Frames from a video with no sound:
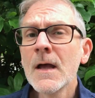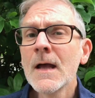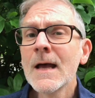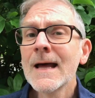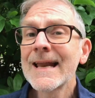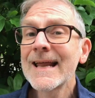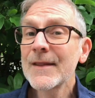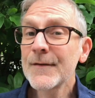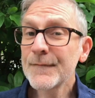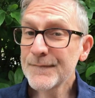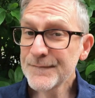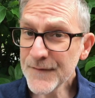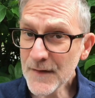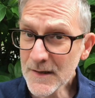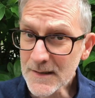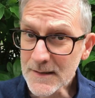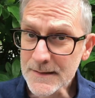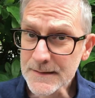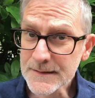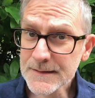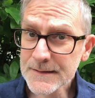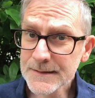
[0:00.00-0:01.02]
Now, the
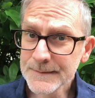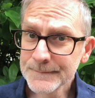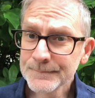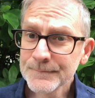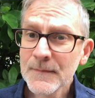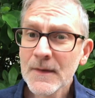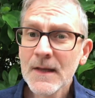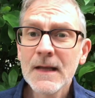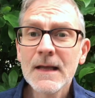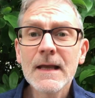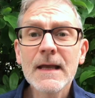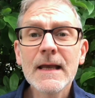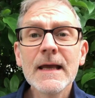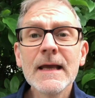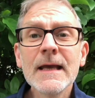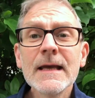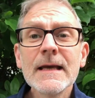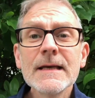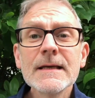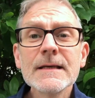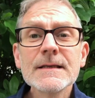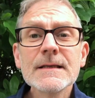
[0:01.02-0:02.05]
first
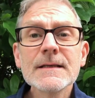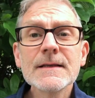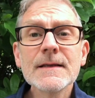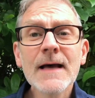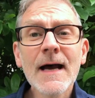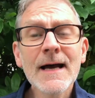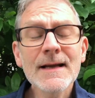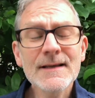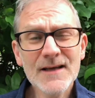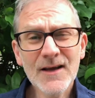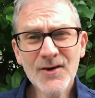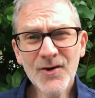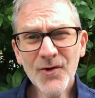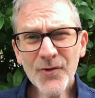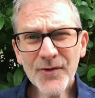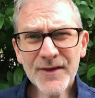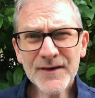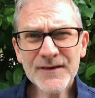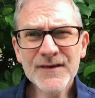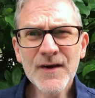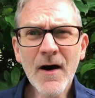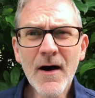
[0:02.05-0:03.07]
is that a lot
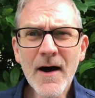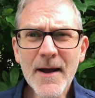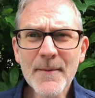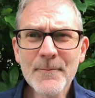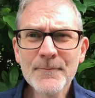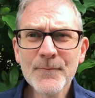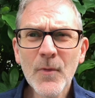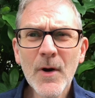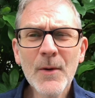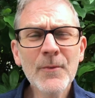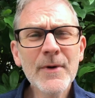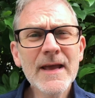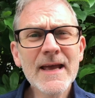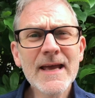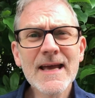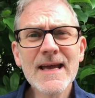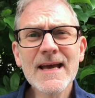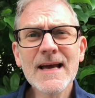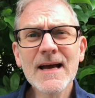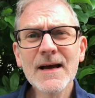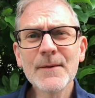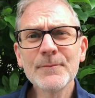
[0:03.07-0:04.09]
of the time when we
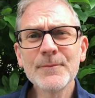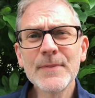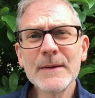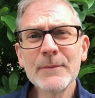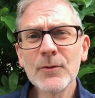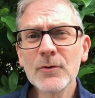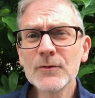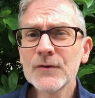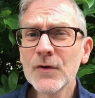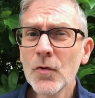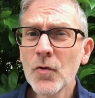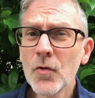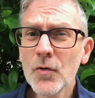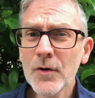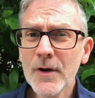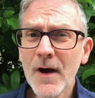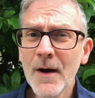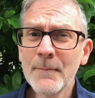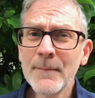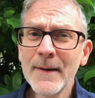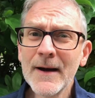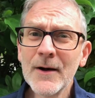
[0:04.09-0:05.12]
hear people talk
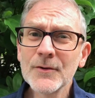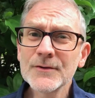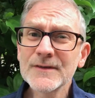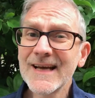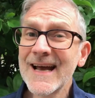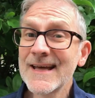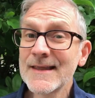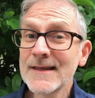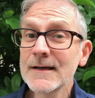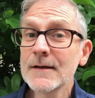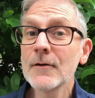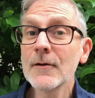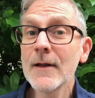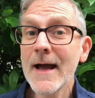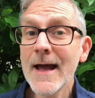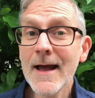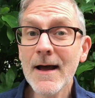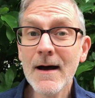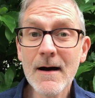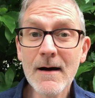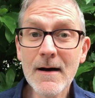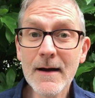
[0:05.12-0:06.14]
about ethical
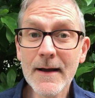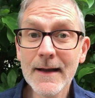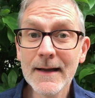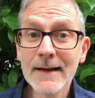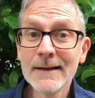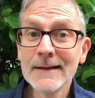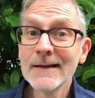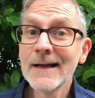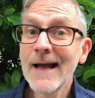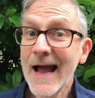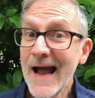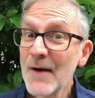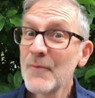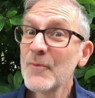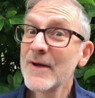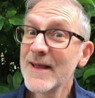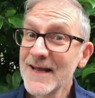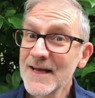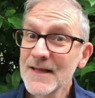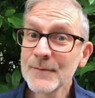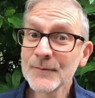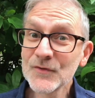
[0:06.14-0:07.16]
AI, and
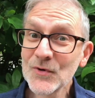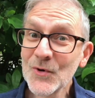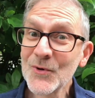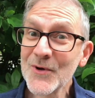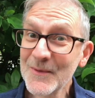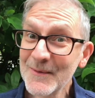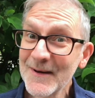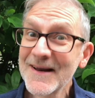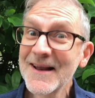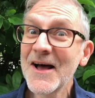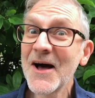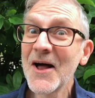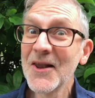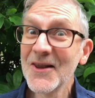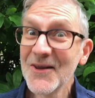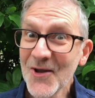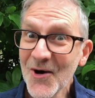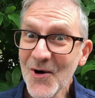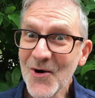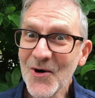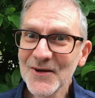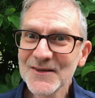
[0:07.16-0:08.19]
we hear them talking about it a
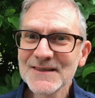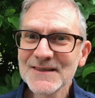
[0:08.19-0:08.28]
lot,